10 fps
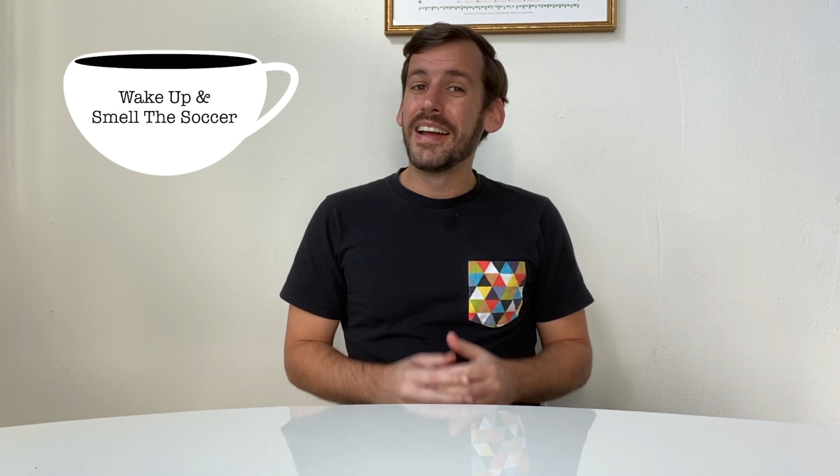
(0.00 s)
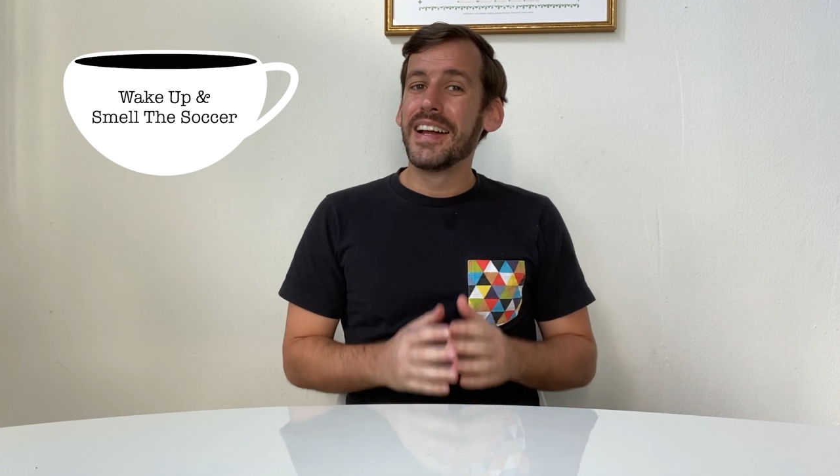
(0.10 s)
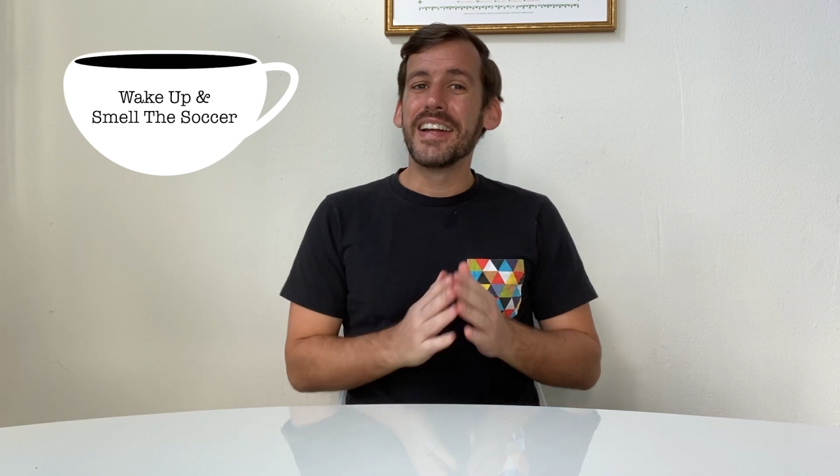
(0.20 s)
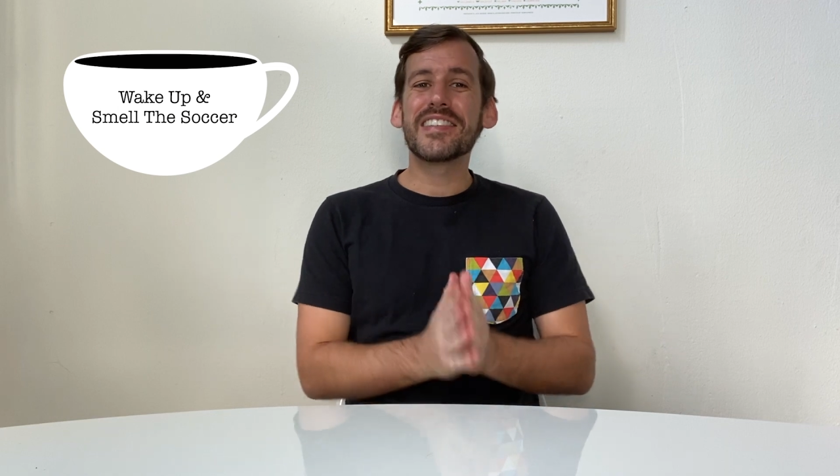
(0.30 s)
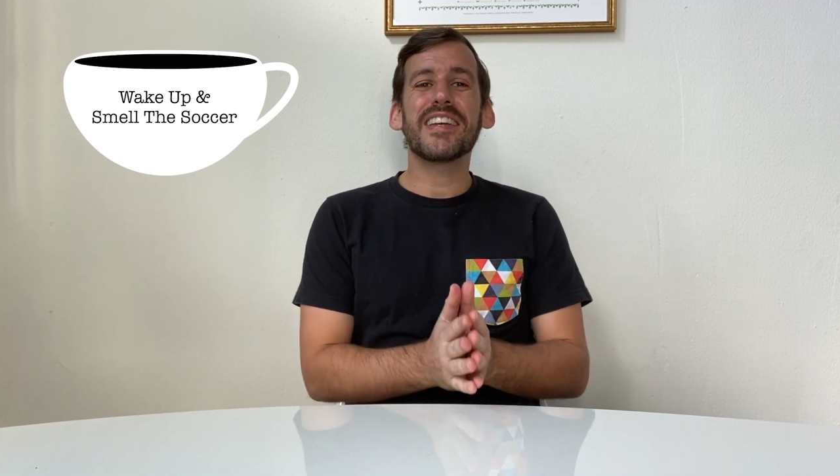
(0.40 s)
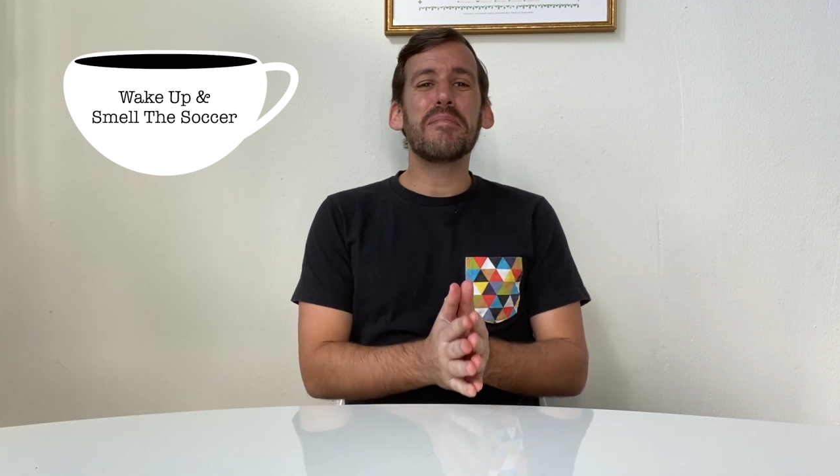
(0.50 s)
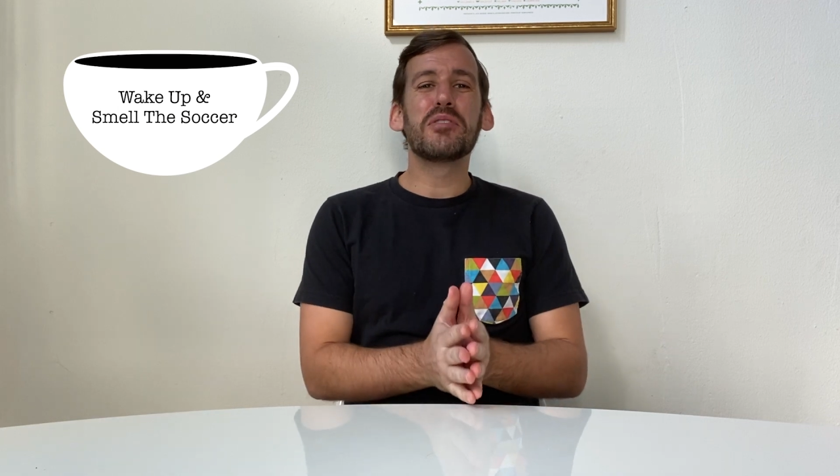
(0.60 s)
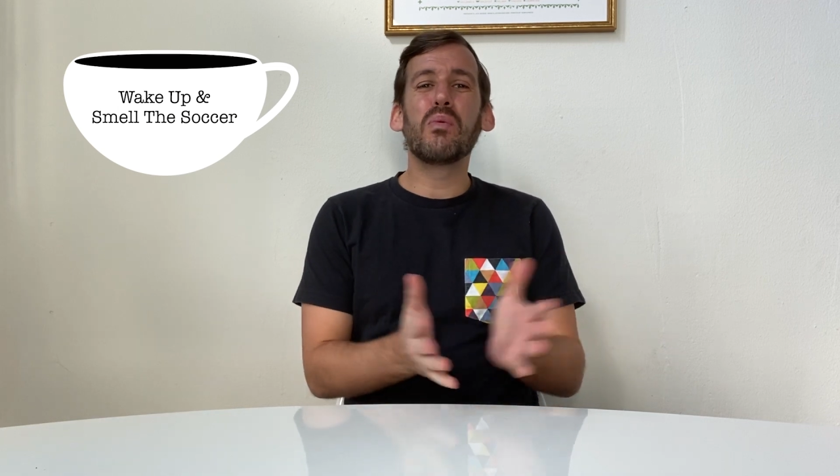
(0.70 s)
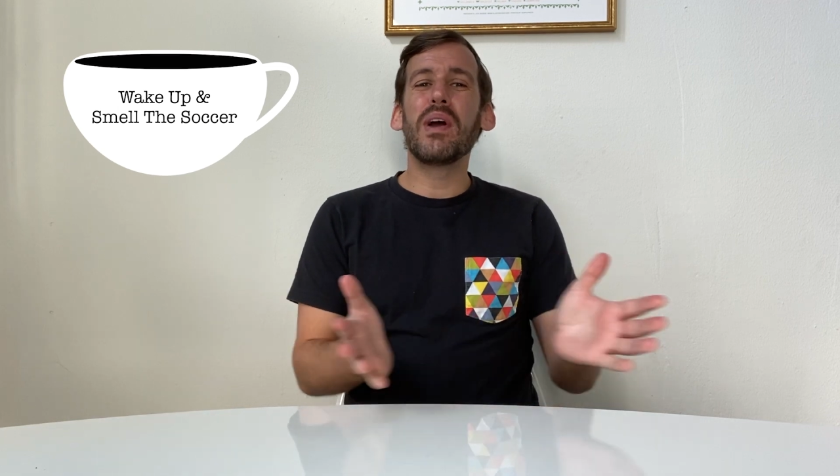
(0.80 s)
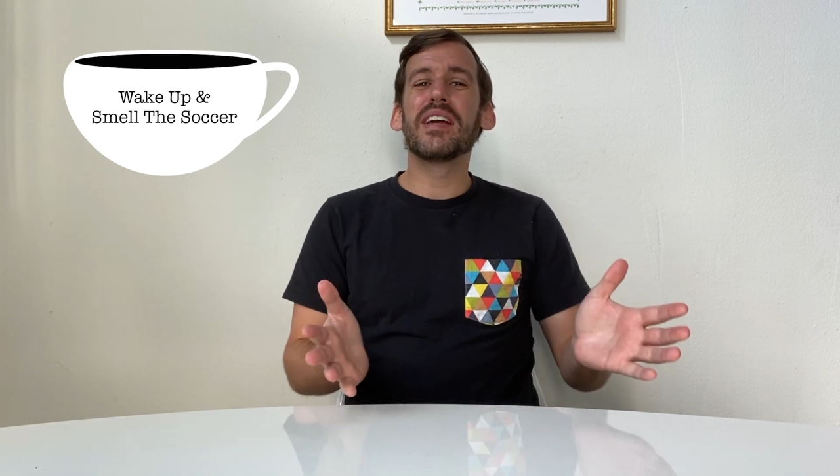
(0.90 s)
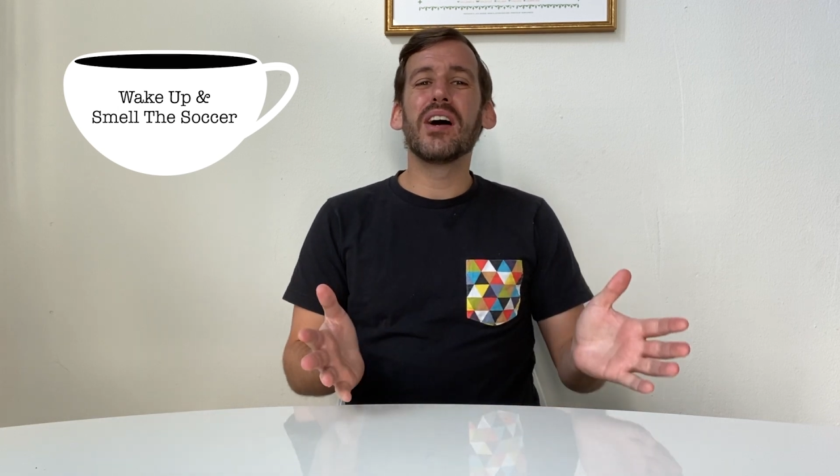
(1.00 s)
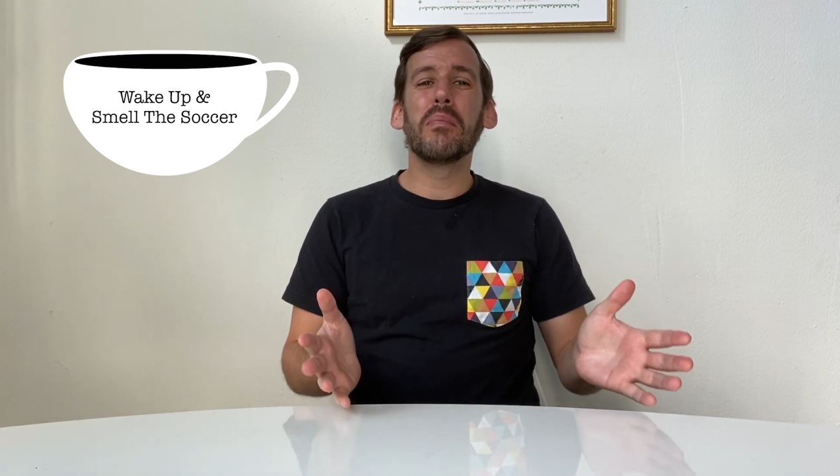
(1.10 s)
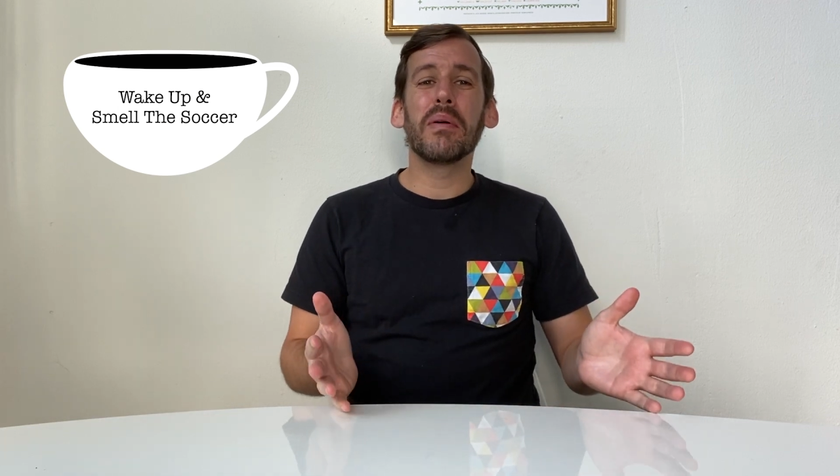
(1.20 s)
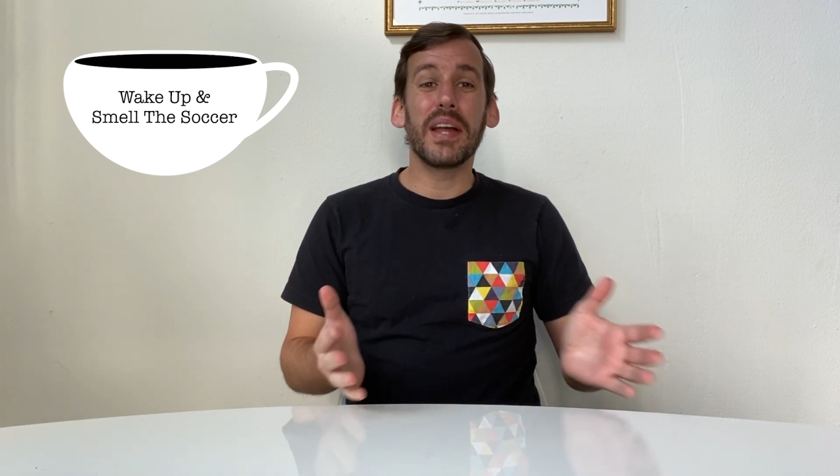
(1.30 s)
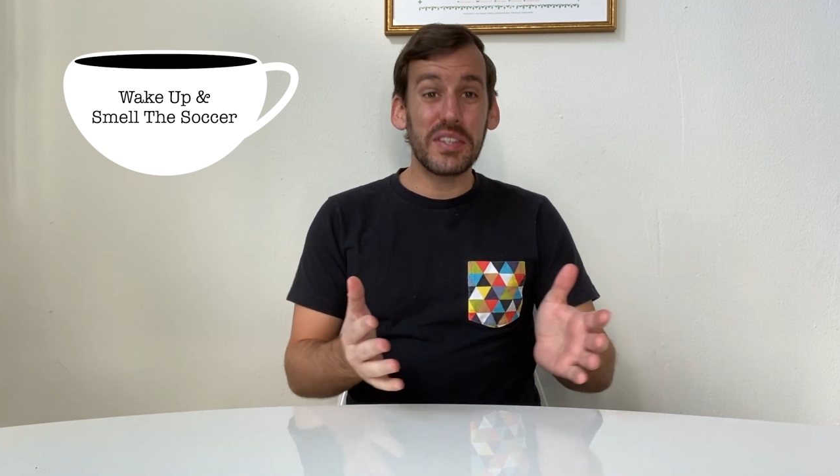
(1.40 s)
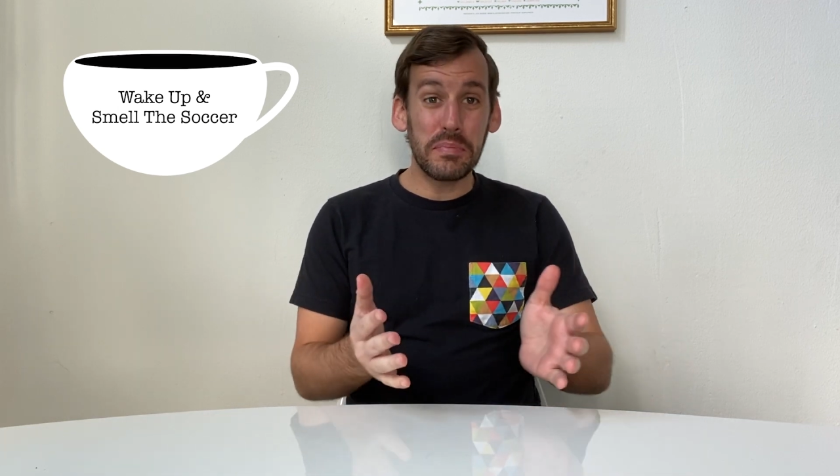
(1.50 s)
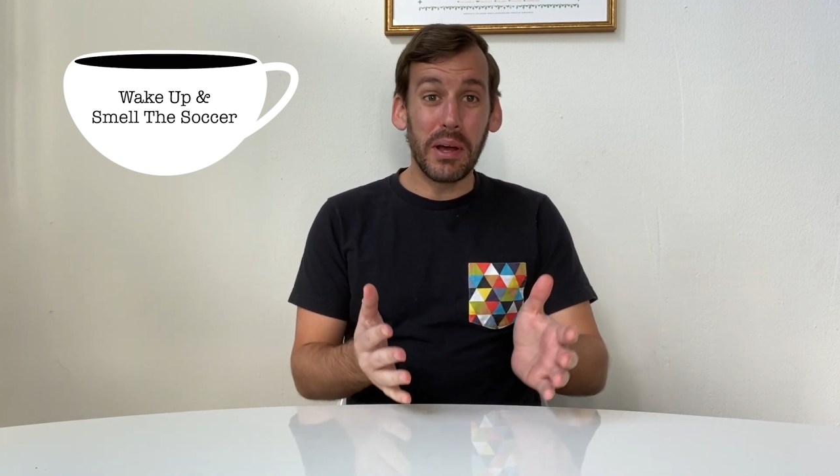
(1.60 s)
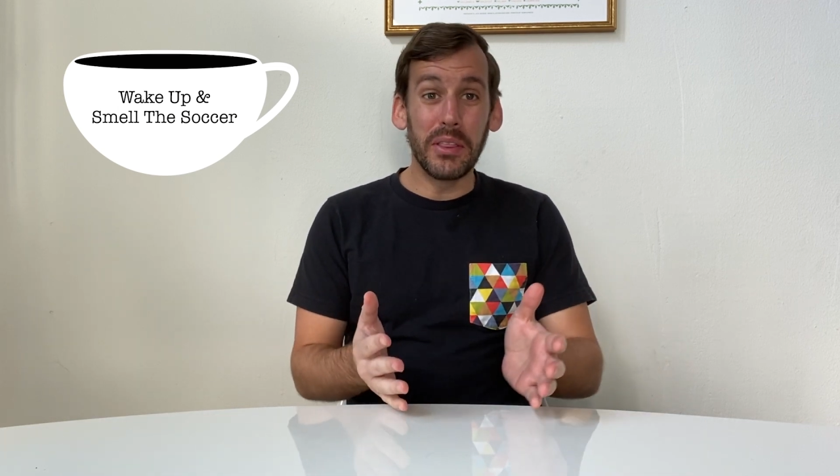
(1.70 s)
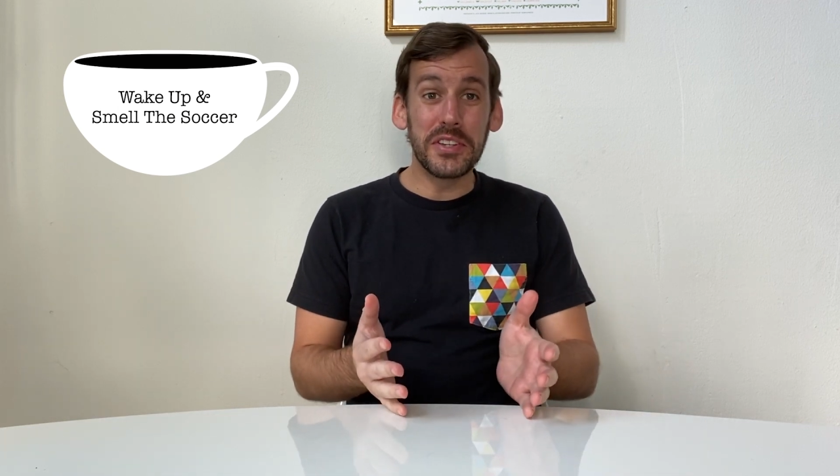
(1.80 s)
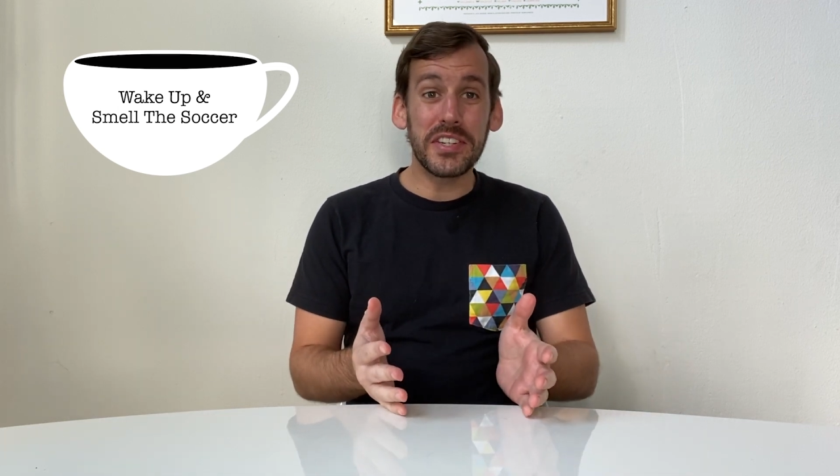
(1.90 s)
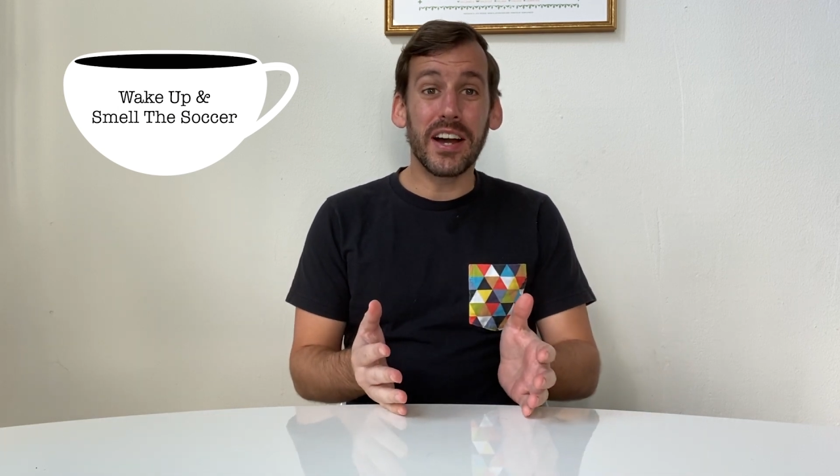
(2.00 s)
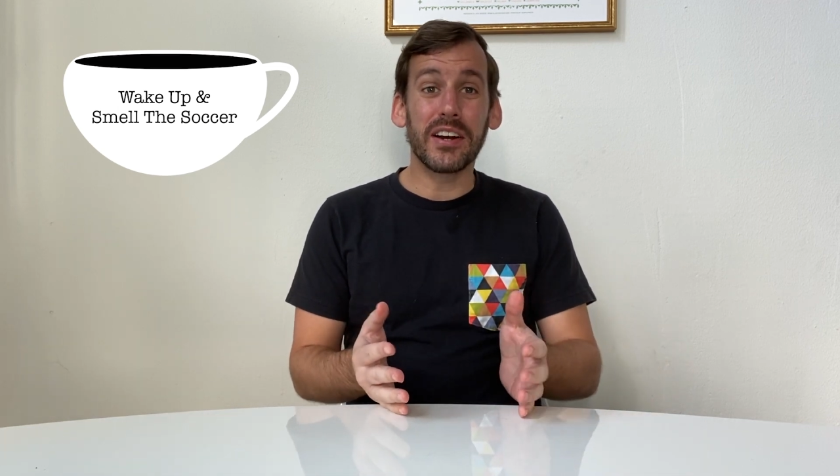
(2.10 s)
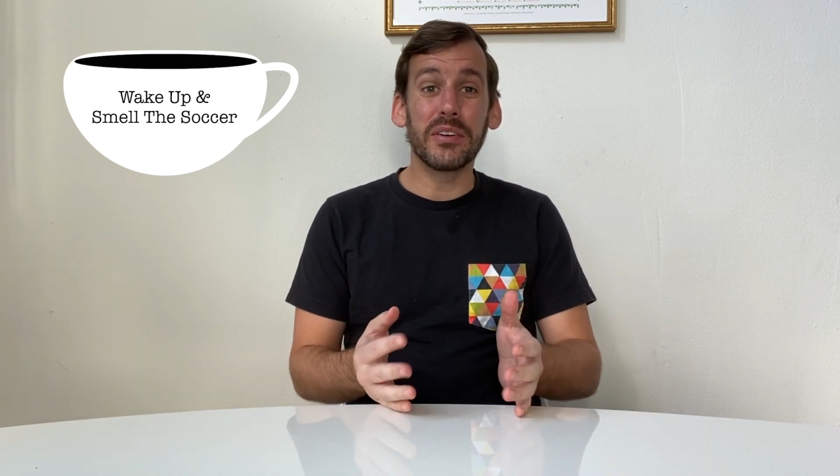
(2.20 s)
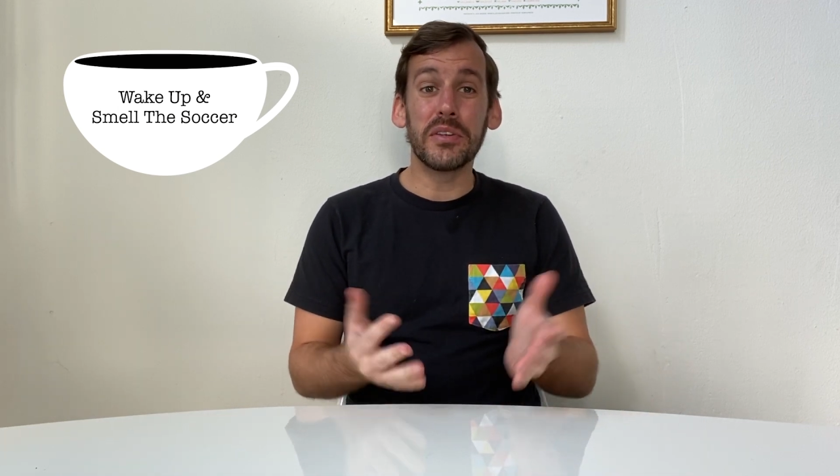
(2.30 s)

It's time to wake up and smell the soccer,